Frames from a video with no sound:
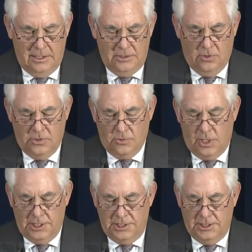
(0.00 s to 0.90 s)
George
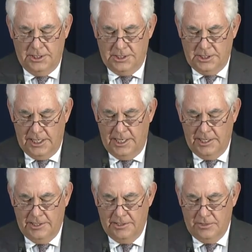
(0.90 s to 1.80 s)
Washington said it
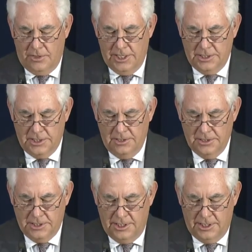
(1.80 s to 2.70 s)
in an address to the
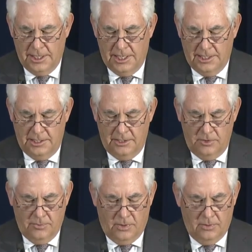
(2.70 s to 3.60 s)
synagogue in
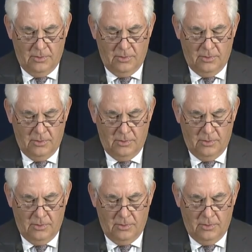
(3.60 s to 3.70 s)
Newport,